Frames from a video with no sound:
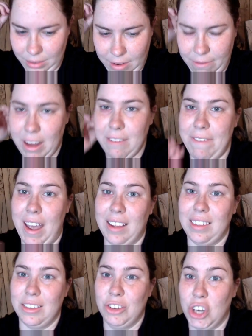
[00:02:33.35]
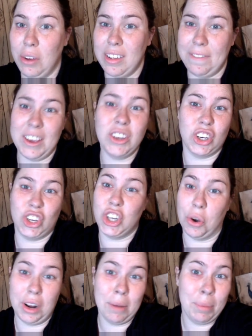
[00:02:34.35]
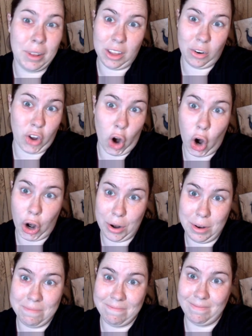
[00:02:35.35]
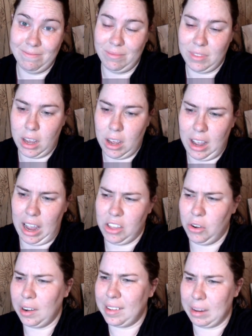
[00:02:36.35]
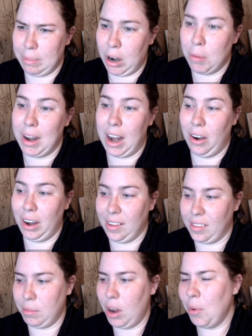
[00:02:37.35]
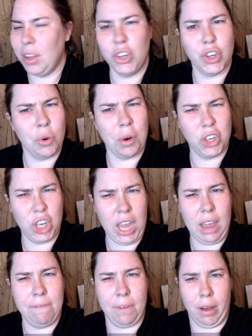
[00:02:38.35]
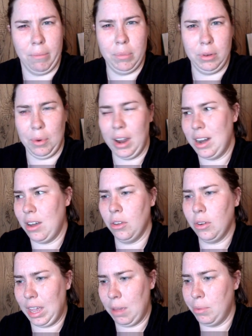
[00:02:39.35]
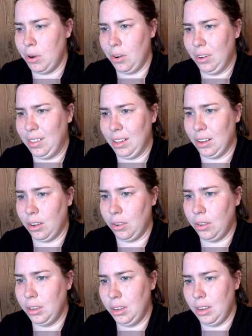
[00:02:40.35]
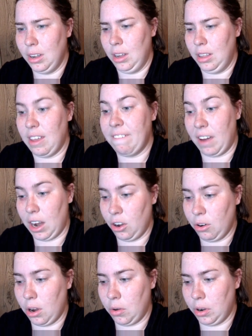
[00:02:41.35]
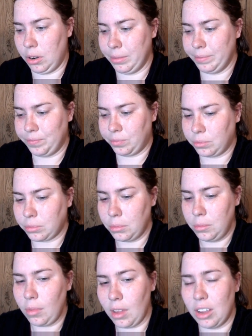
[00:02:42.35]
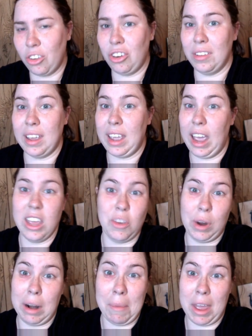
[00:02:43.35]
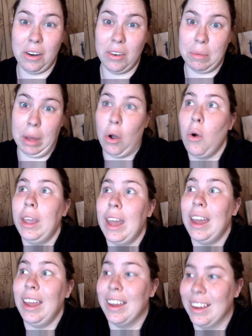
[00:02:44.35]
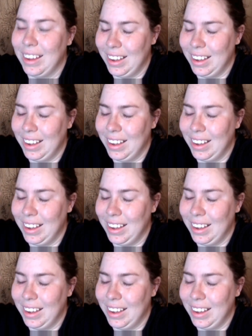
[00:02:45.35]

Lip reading: Fun fact, Josephine just showed up in their yard, and they're in a suburban area, so I'm not really sure where she came from, but right now they're keeping her until they find her owner. And she's like, hey, you want to meet her? And I'm like, okay.